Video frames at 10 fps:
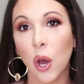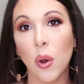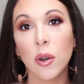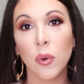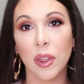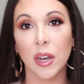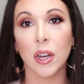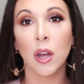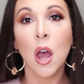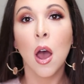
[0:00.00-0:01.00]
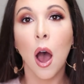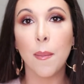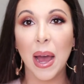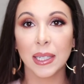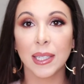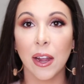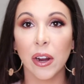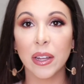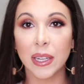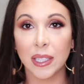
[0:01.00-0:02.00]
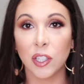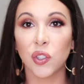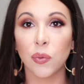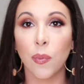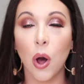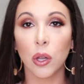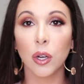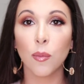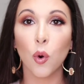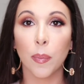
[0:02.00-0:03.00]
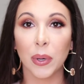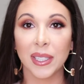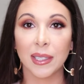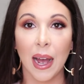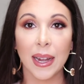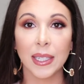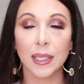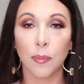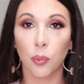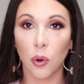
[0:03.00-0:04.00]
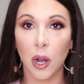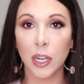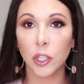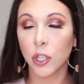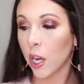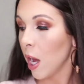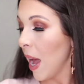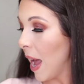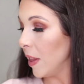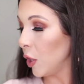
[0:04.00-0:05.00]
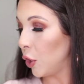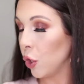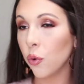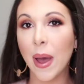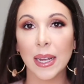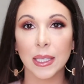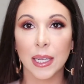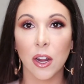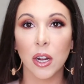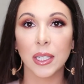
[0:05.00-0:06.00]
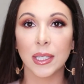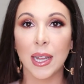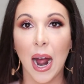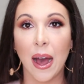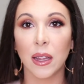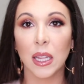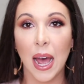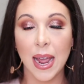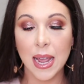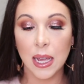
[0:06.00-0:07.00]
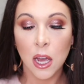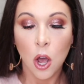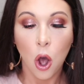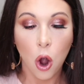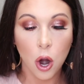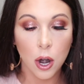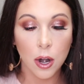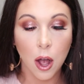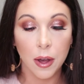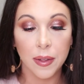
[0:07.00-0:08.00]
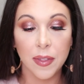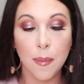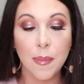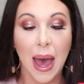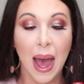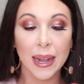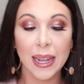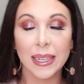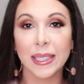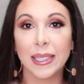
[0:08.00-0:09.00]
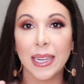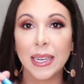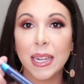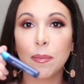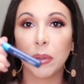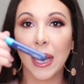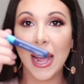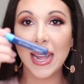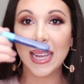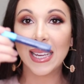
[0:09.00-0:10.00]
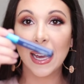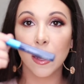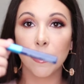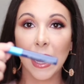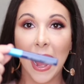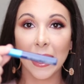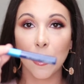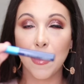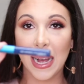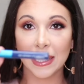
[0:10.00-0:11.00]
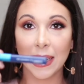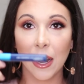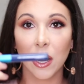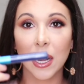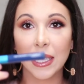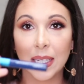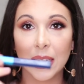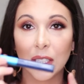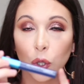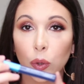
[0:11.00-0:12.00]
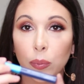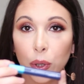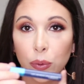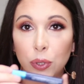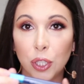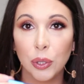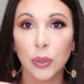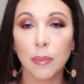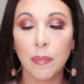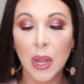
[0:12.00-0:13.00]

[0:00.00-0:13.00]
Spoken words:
go in with a mascara that's a smaller, more precise brush. And the two mascaras that I like are the MAC Extended Play Gigablack mascara. It's in this little blue tube.